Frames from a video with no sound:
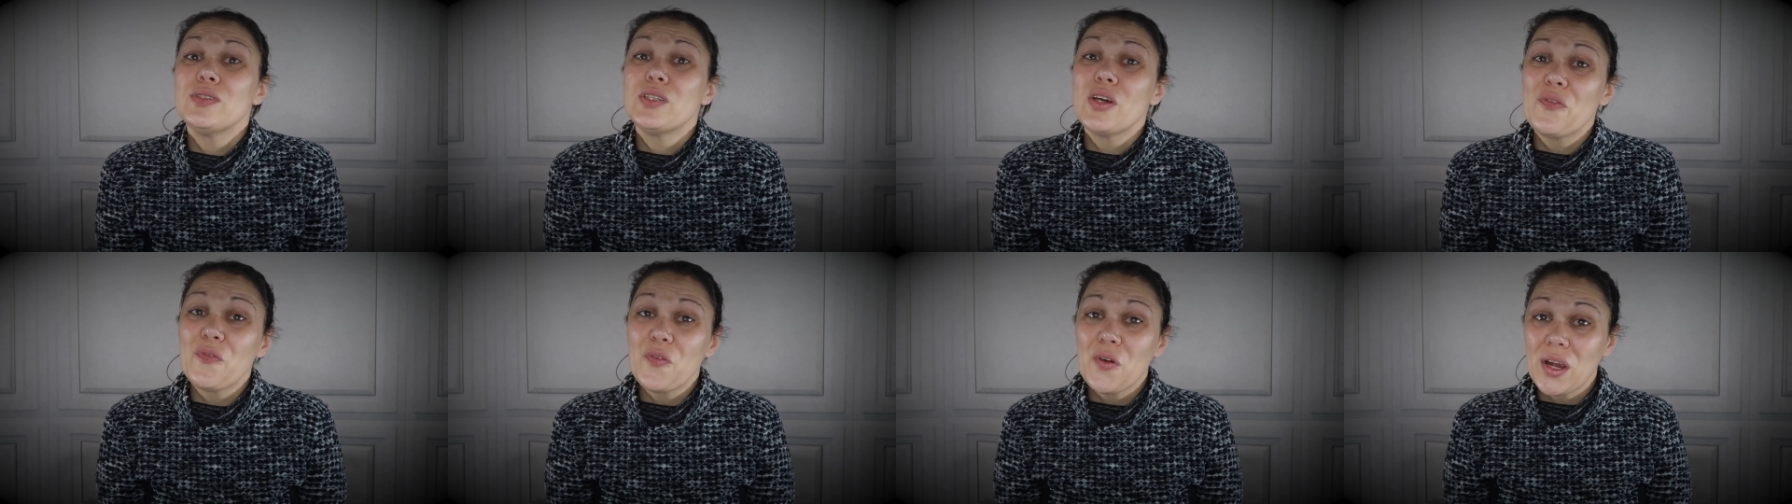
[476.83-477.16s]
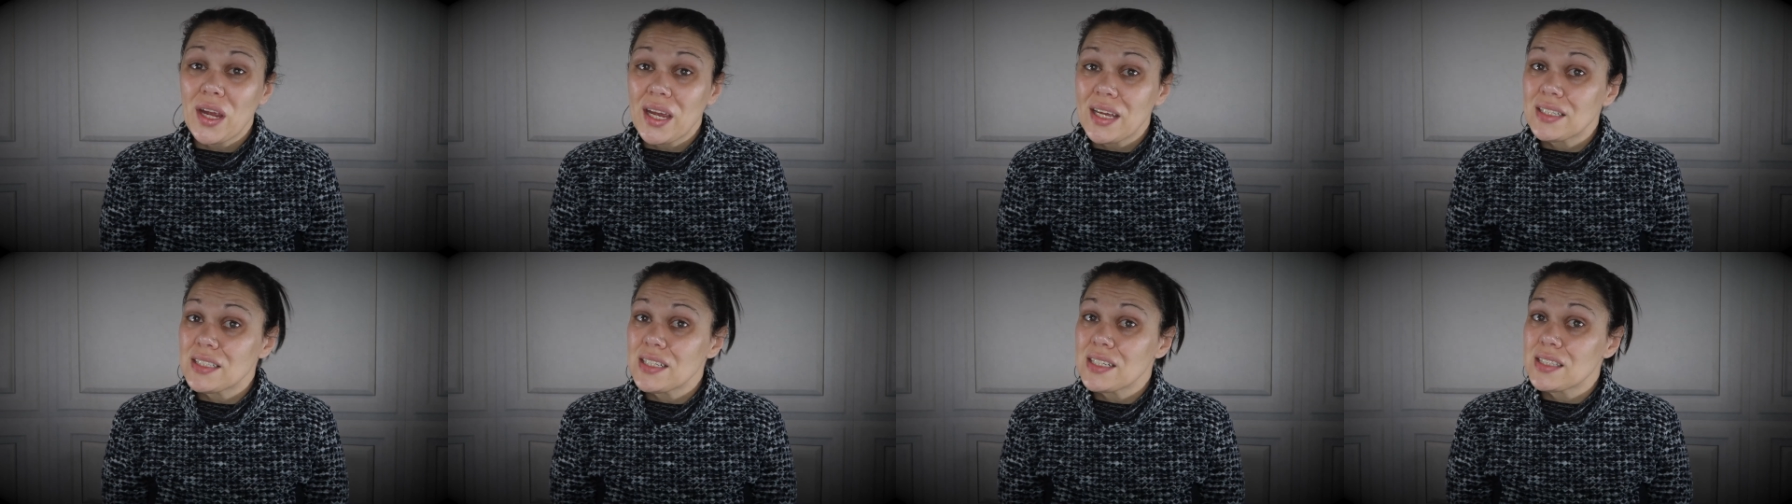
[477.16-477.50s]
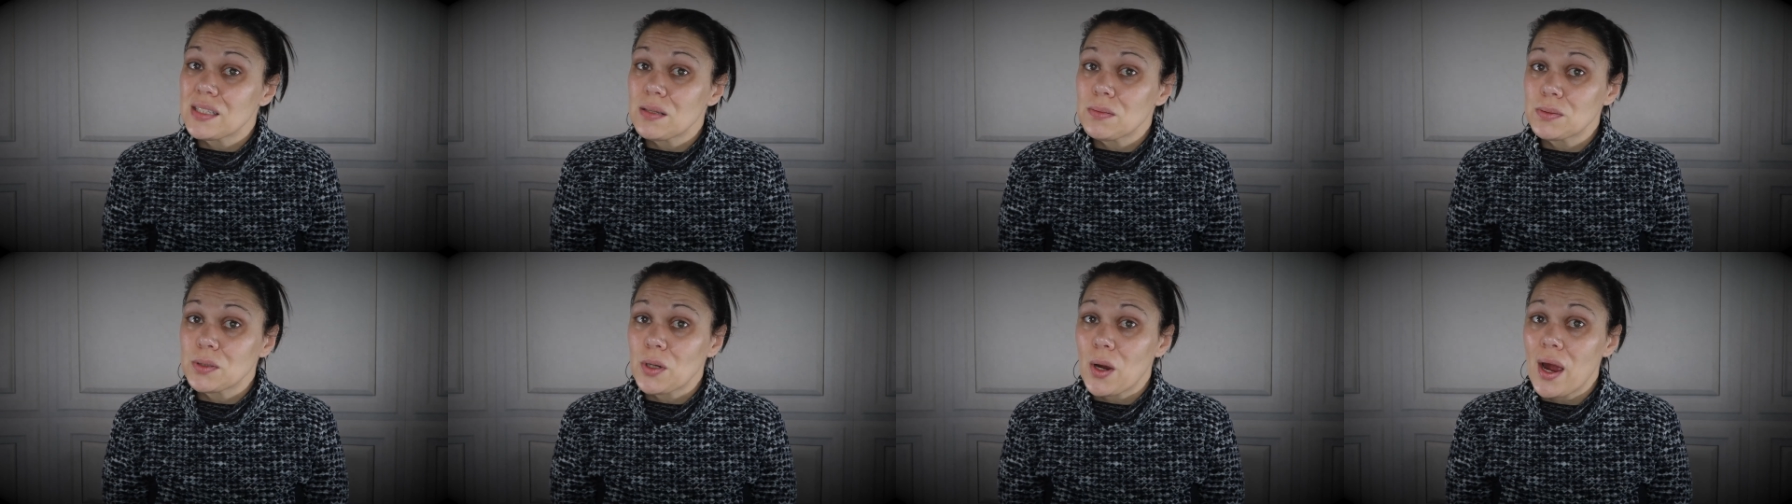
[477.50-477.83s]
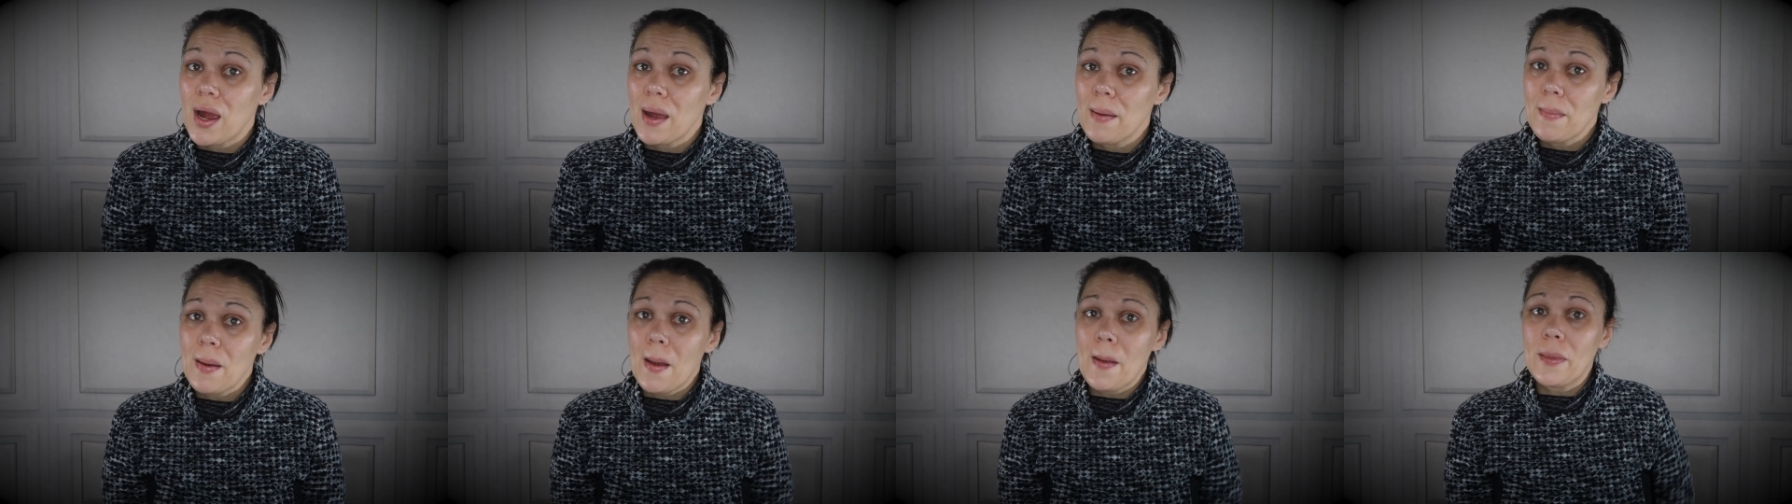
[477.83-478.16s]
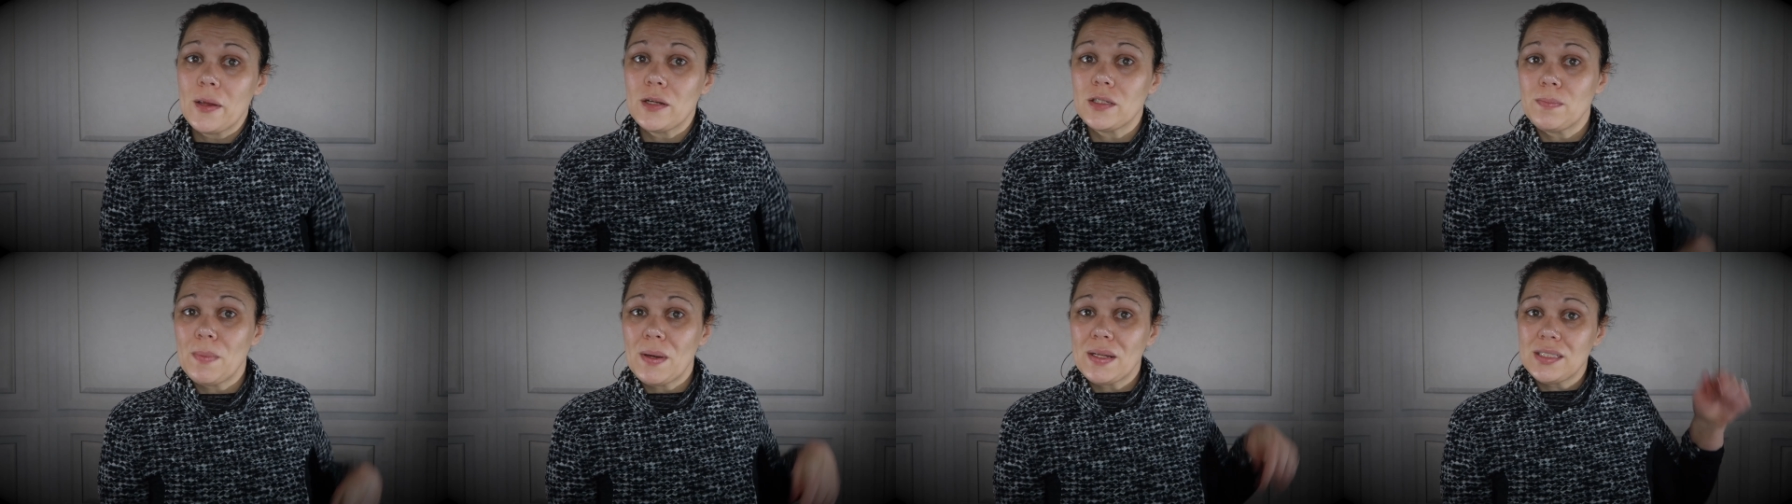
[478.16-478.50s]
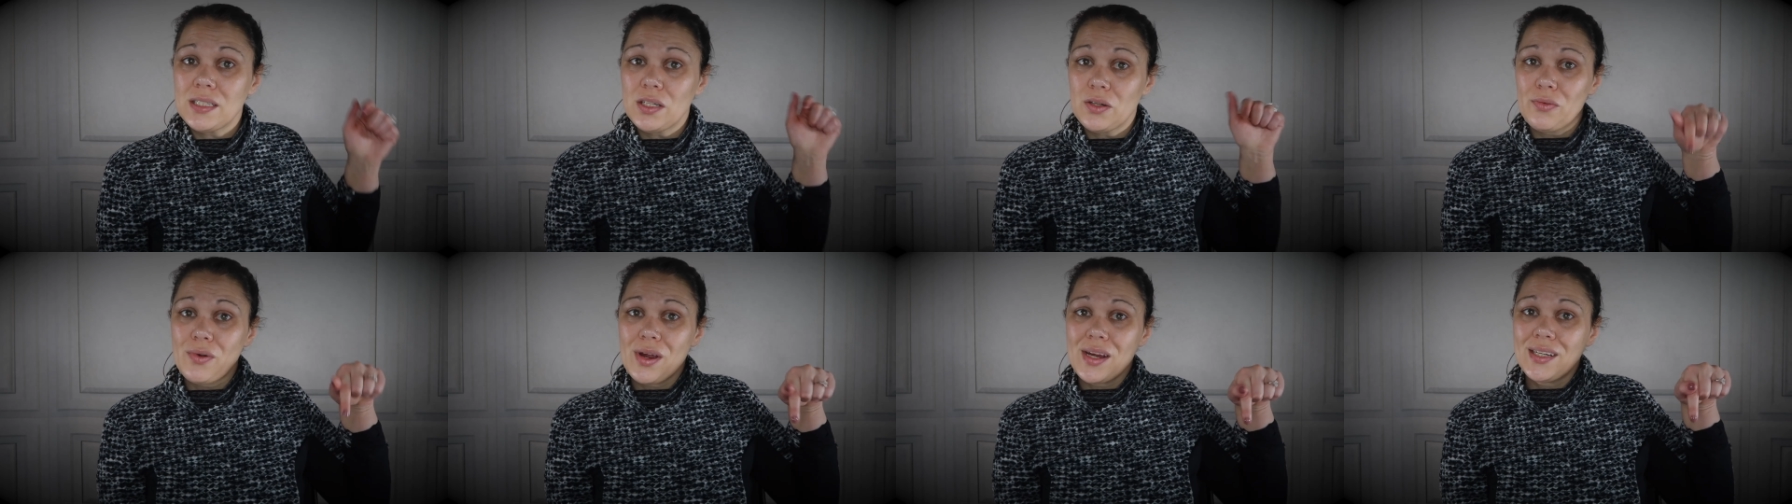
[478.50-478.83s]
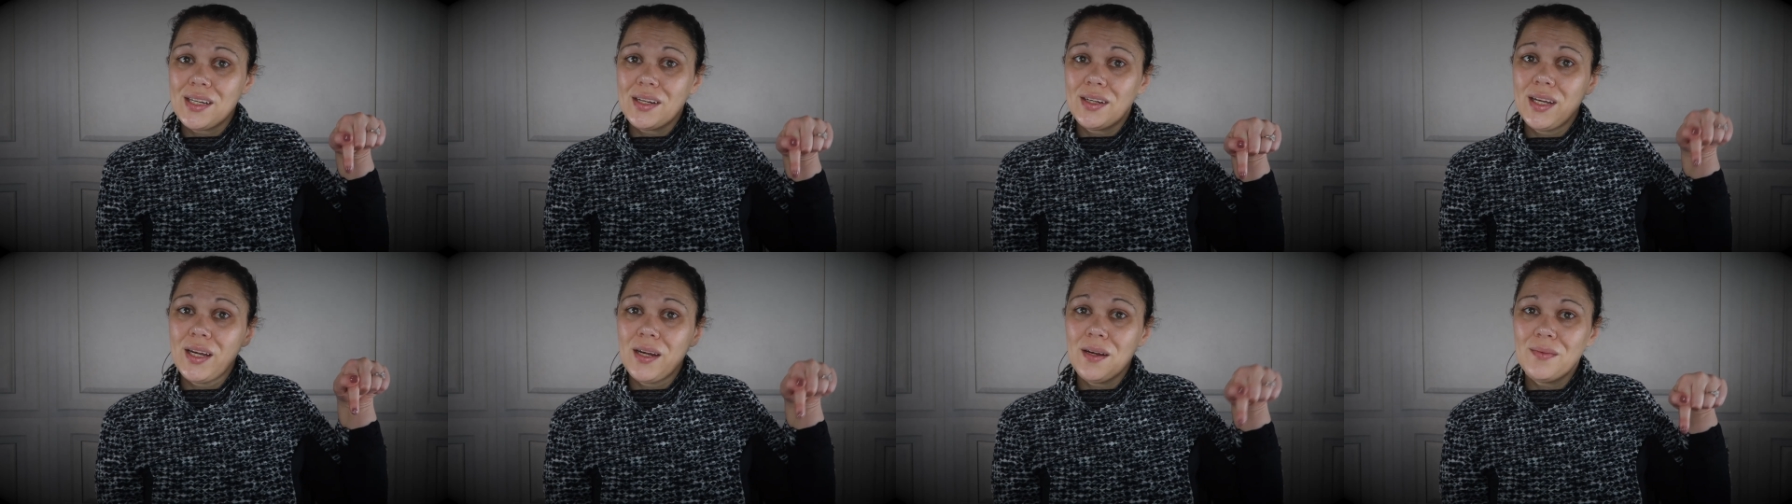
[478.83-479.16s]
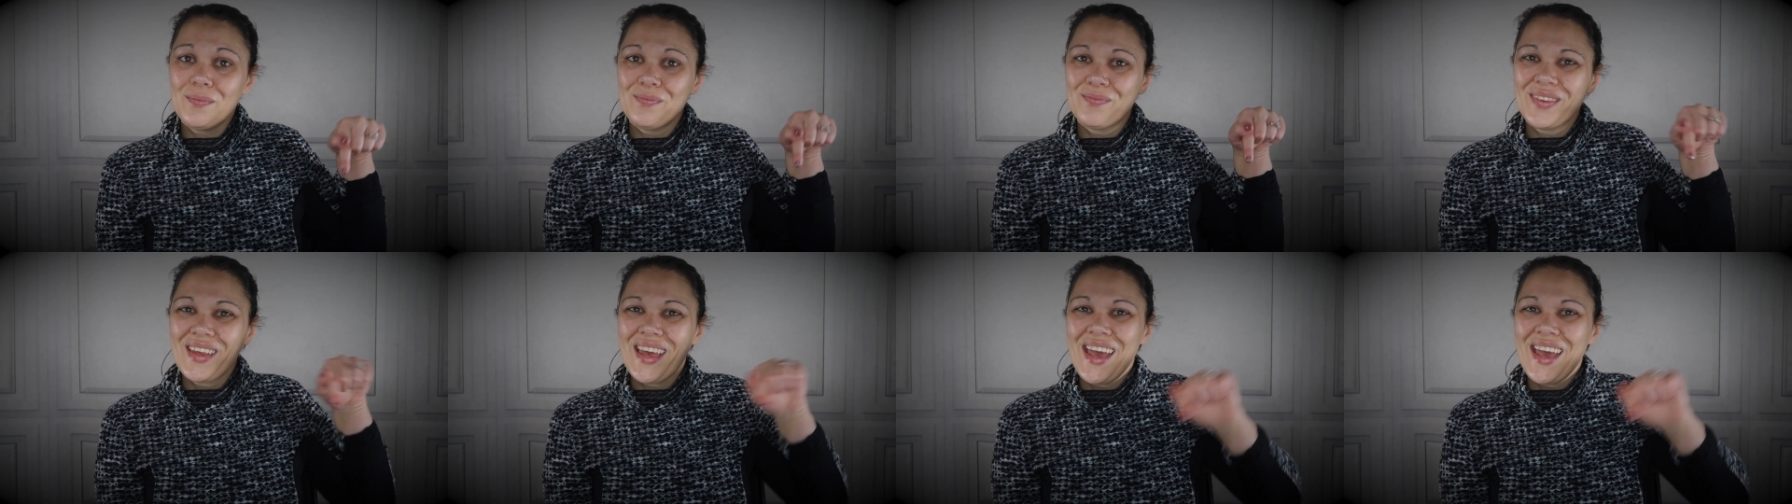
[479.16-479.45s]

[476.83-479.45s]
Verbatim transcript: Don't forget to subscribe. There's a button right down here.